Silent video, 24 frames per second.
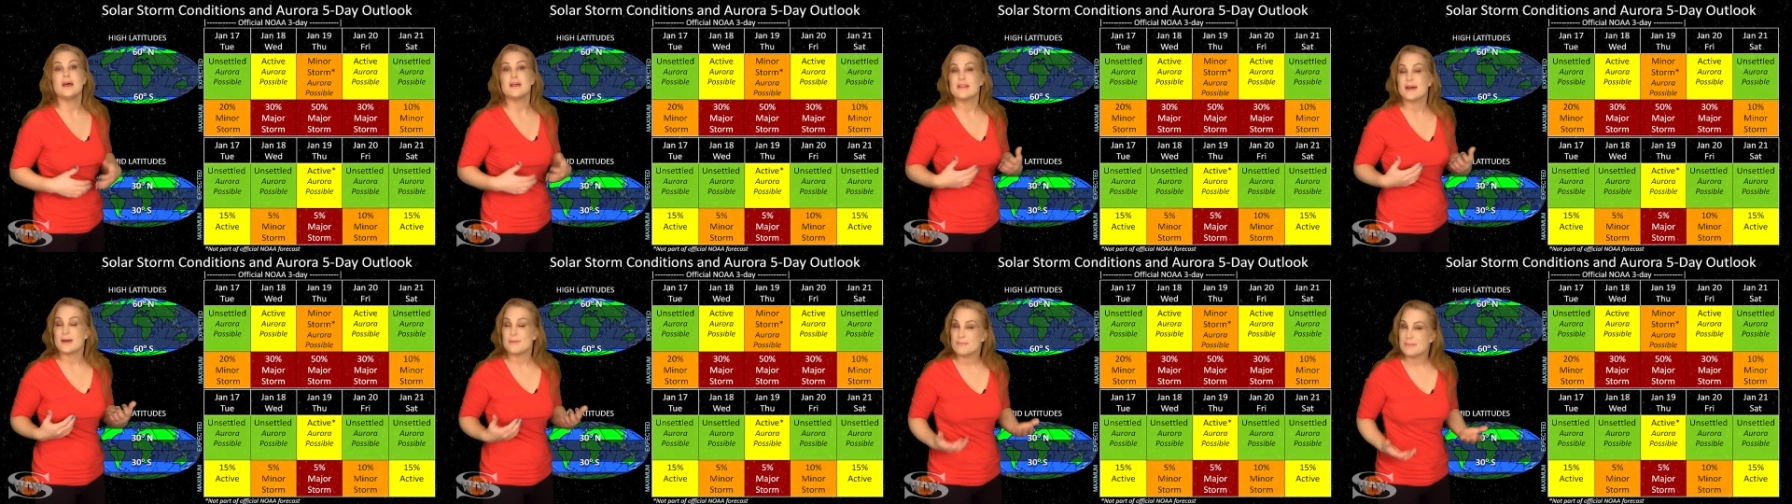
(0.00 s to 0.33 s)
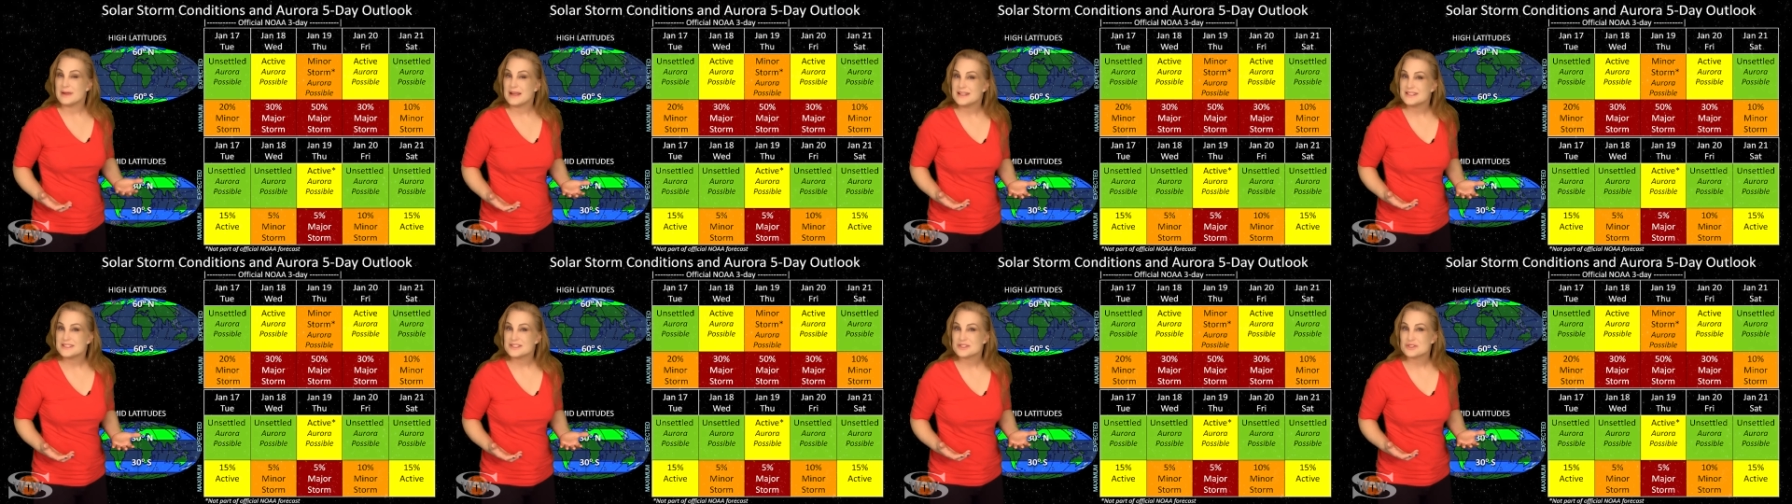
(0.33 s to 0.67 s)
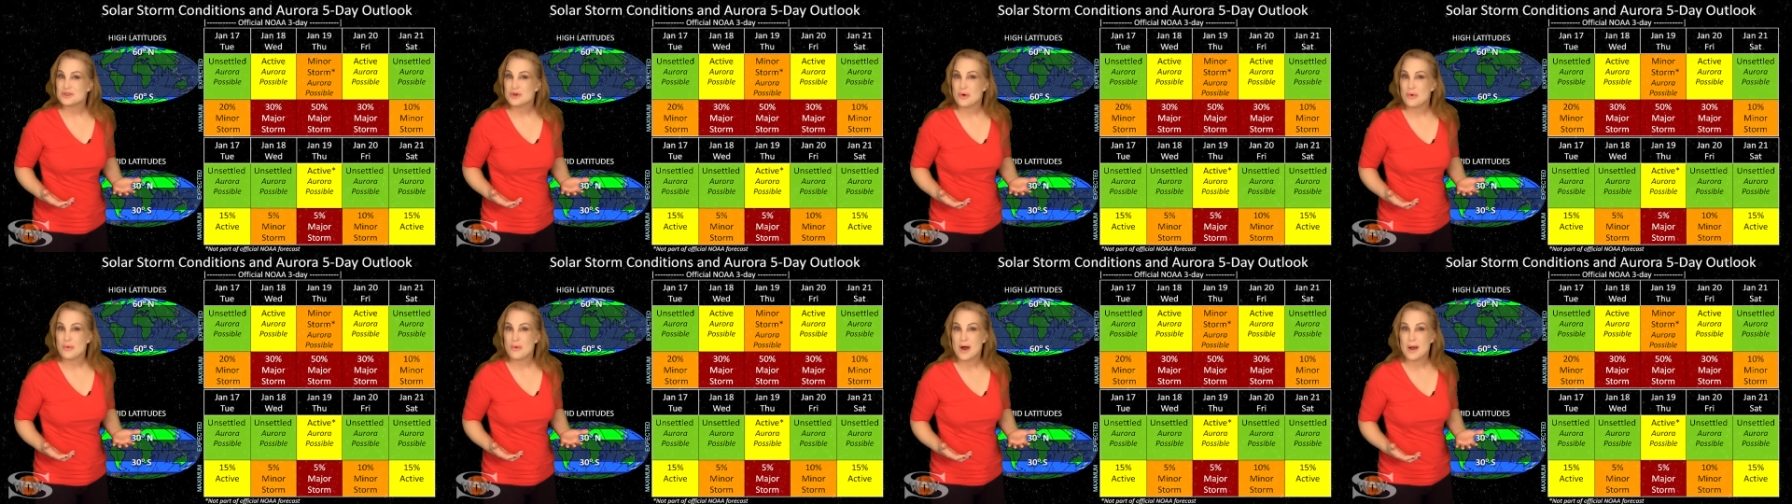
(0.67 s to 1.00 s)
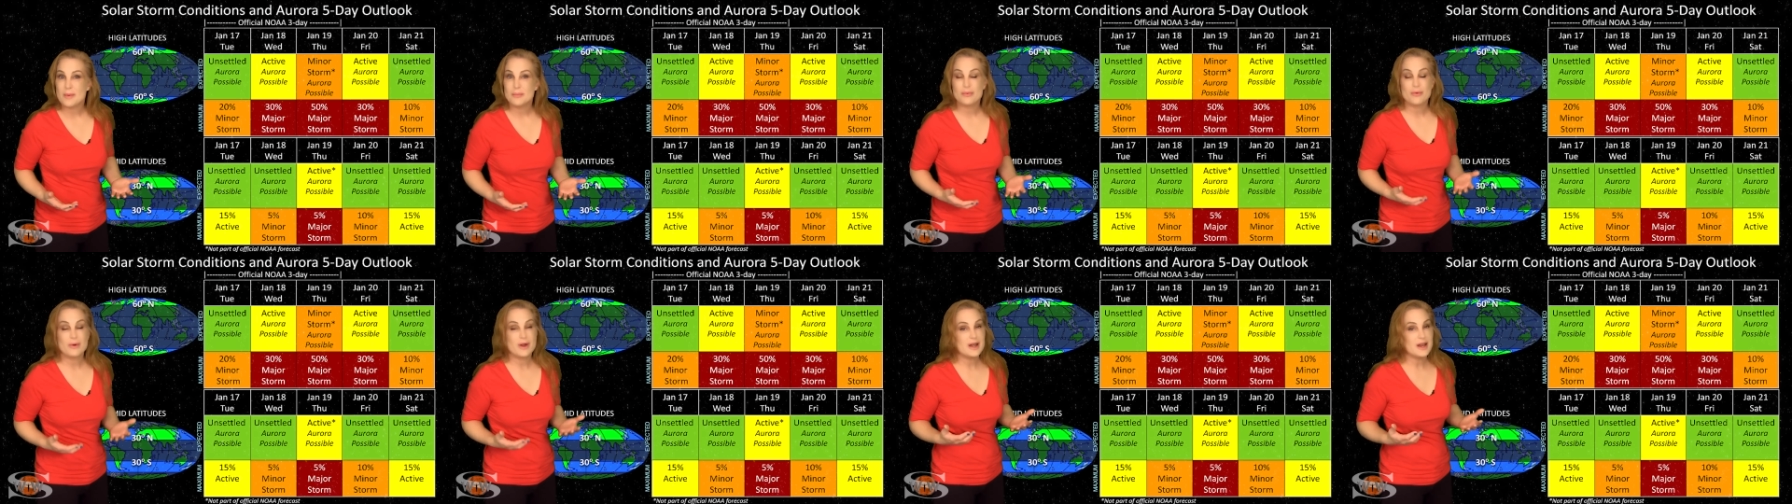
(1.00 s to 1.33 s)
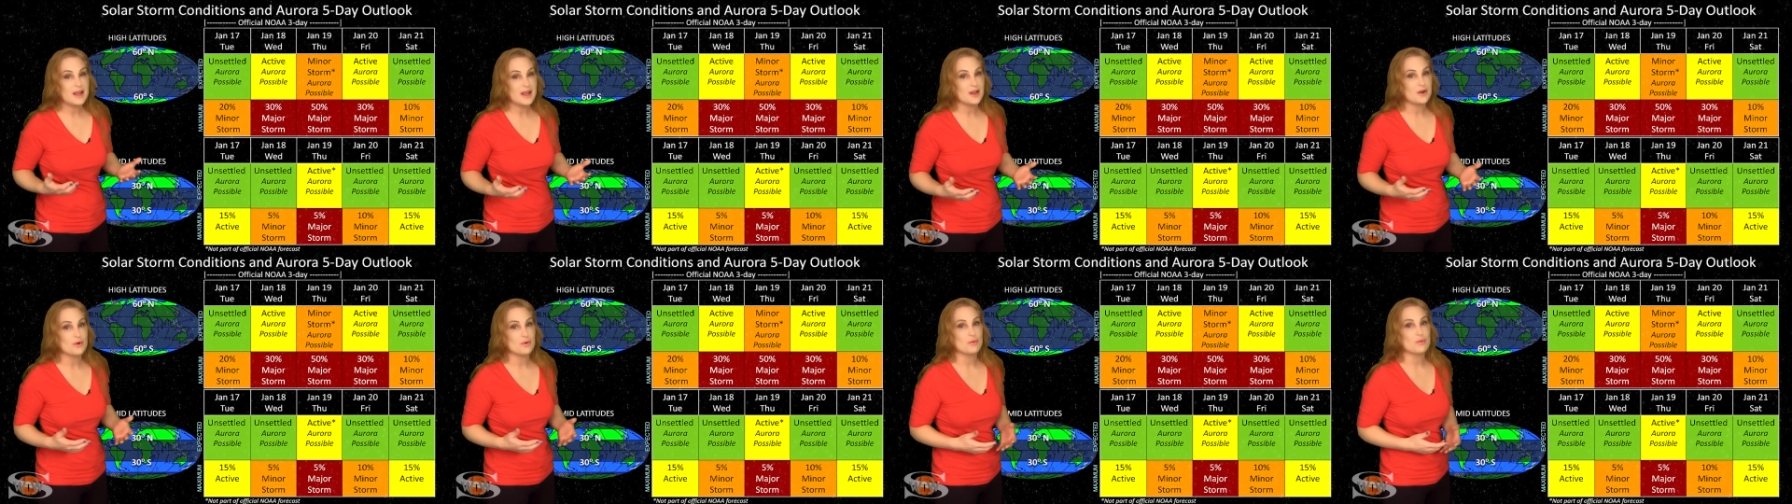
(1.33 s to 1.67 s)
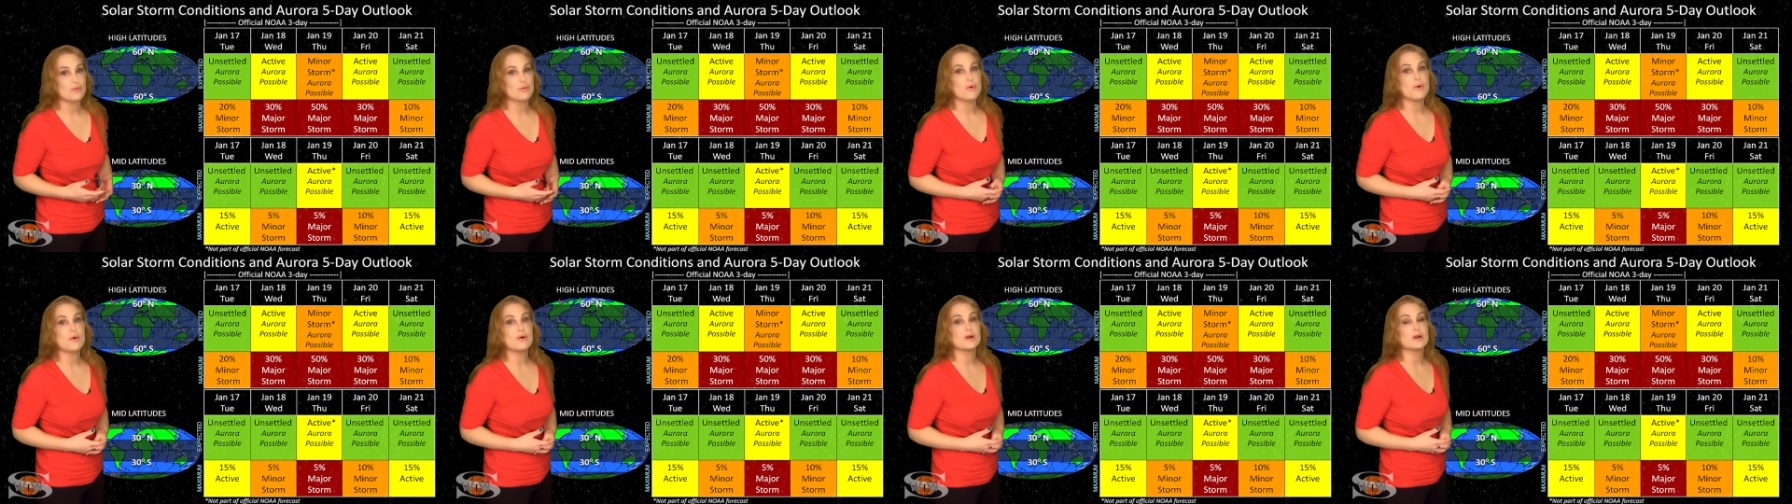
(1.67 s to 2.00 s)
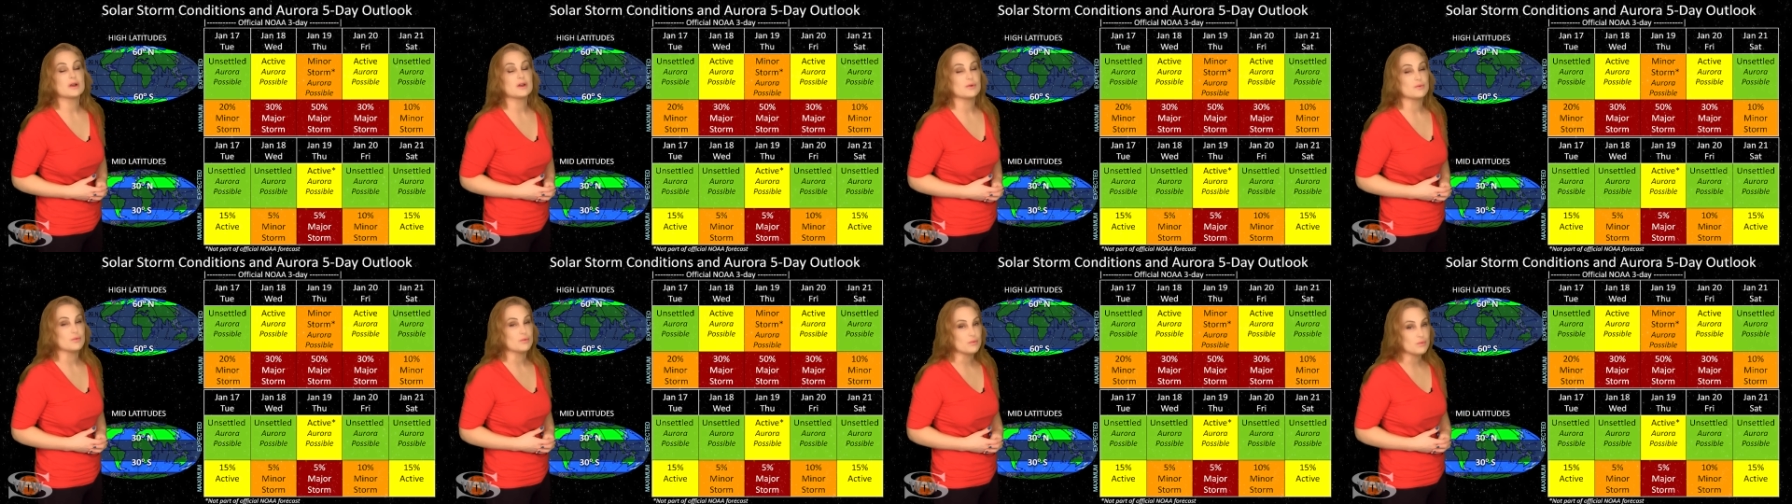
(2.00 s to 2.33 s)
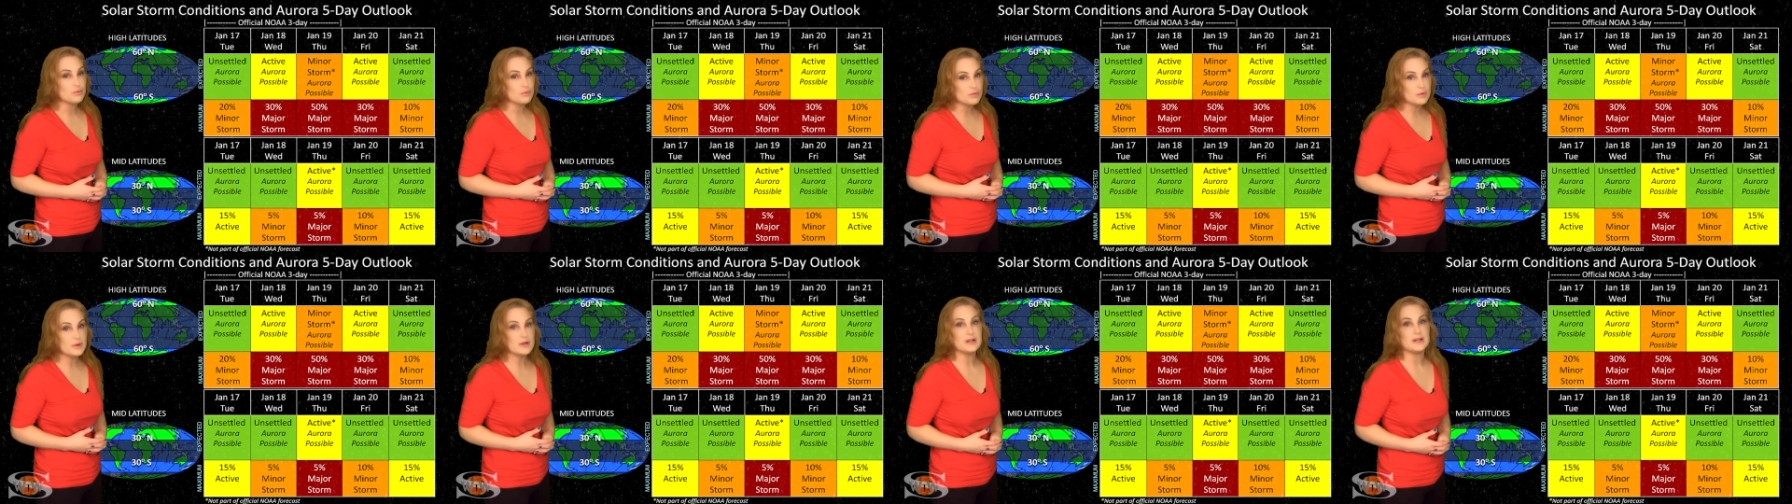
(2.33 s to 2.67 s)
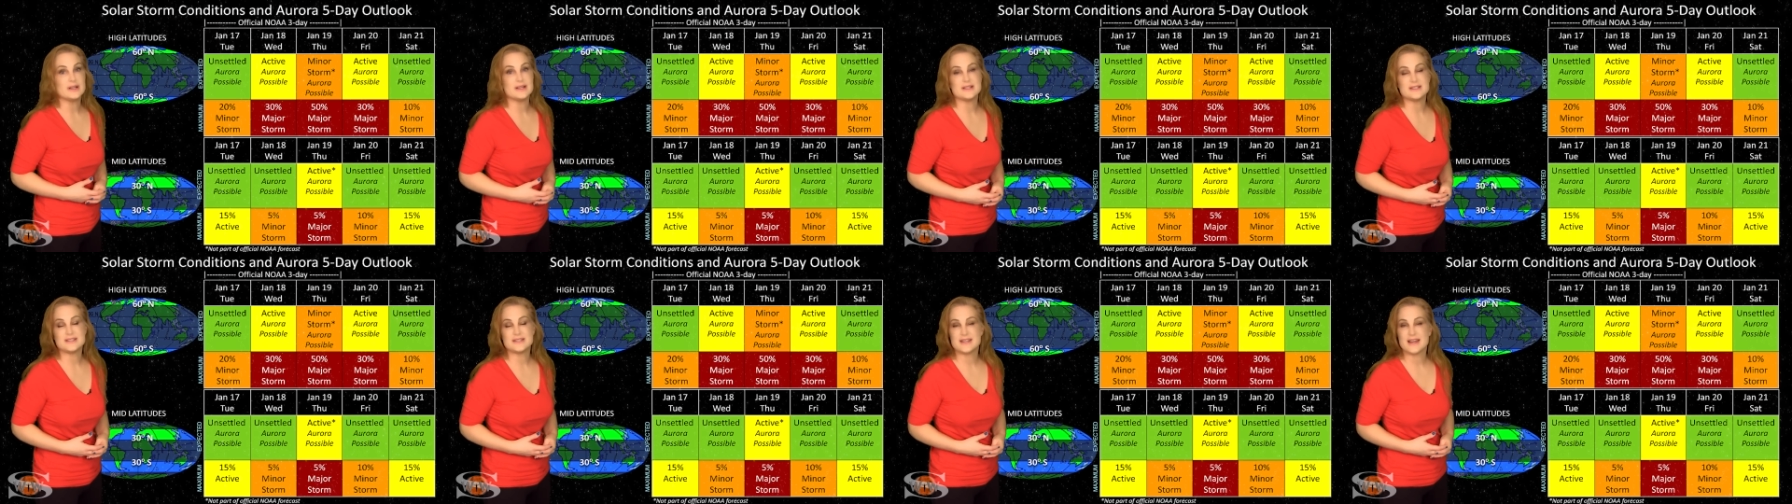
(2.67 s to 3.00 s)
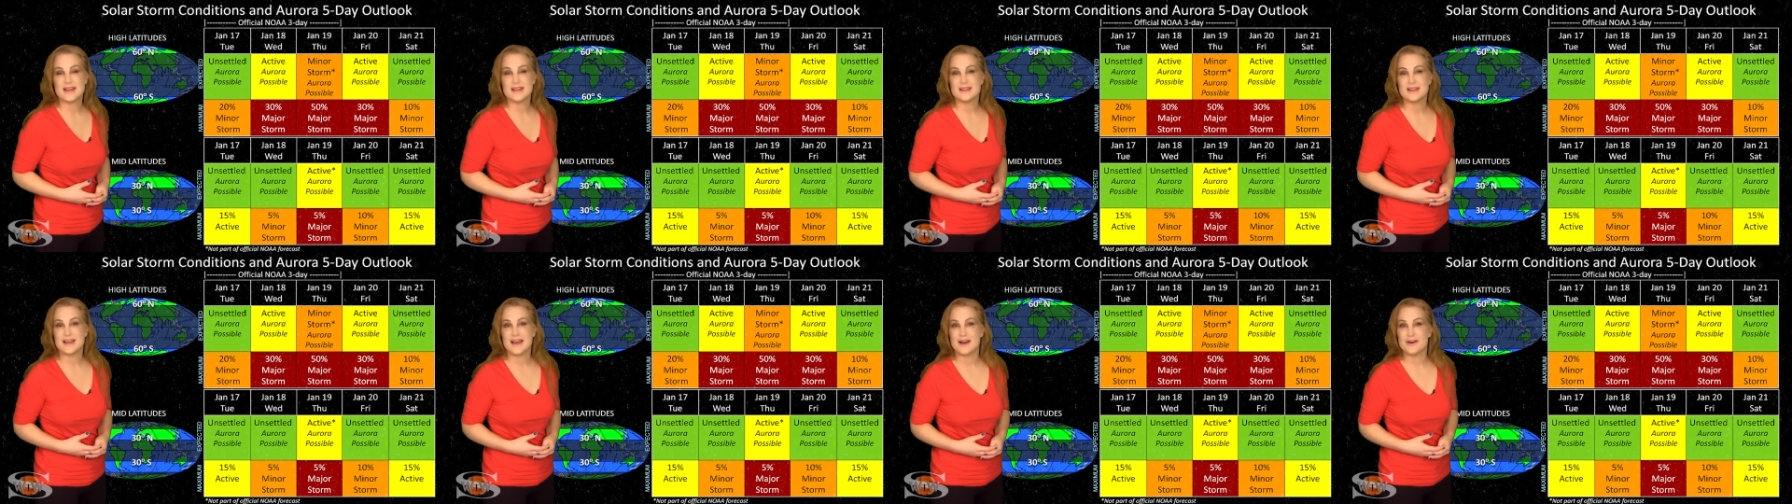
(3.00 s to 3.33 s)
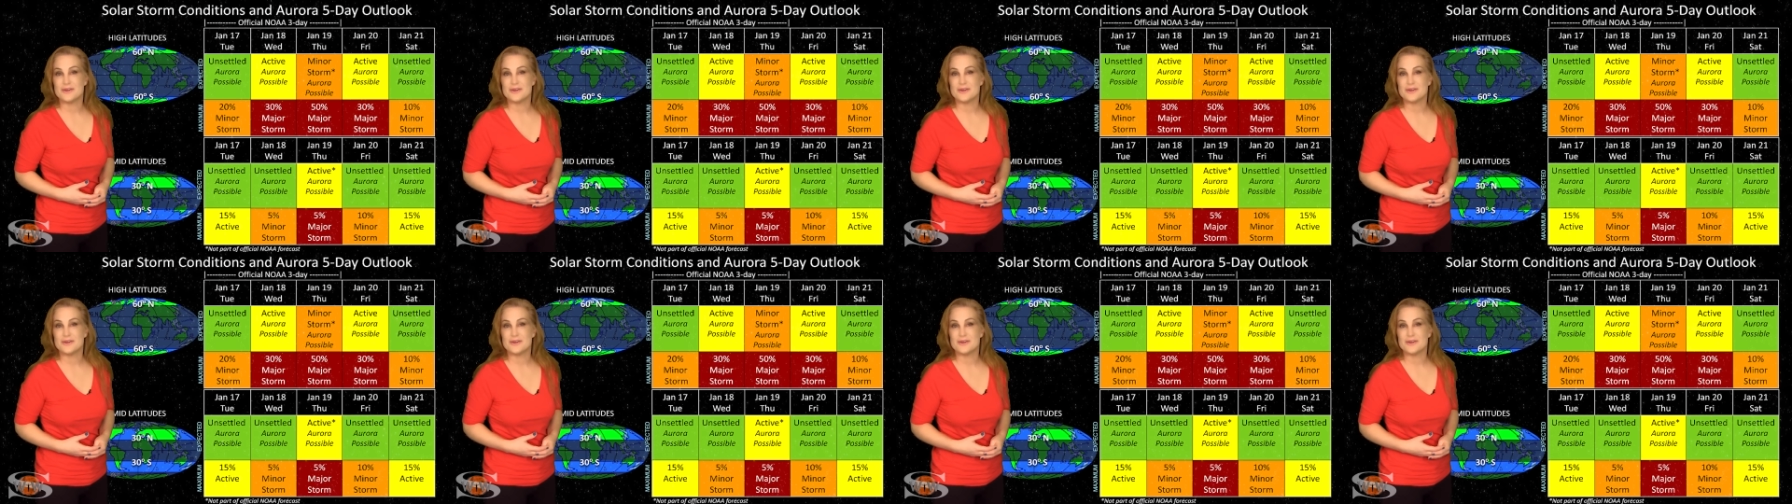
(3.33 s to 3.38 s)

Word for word: that means it's cooperating and aurora could really stand